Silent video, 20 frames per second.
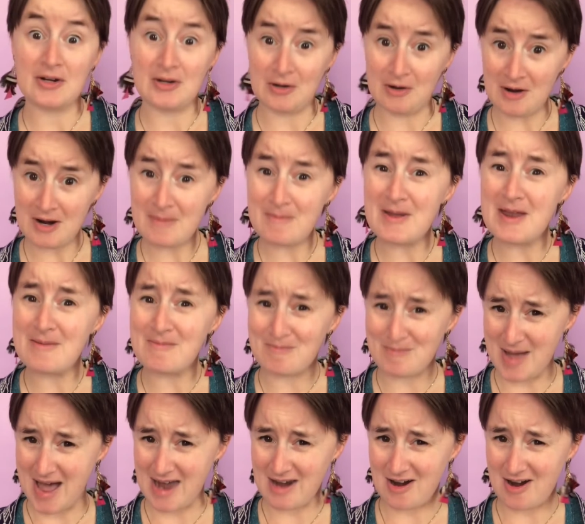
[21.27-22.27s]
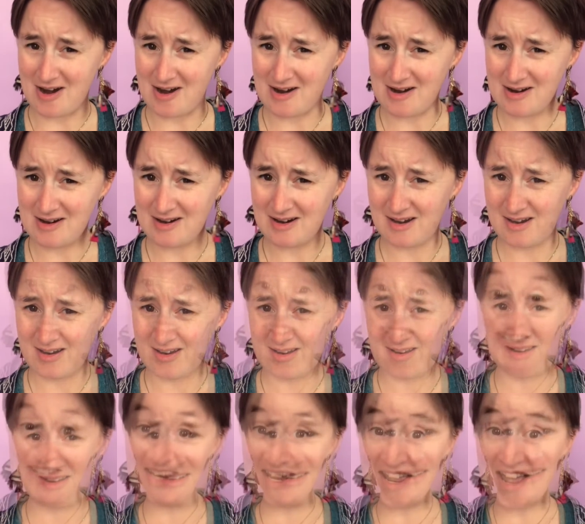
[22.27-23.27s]
could have been better.
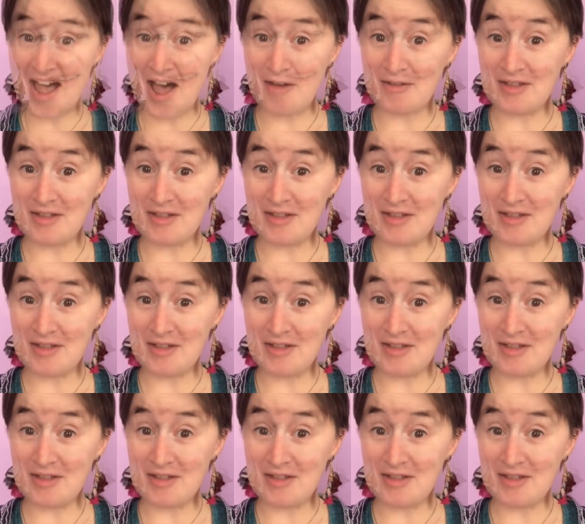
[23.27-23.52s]
See How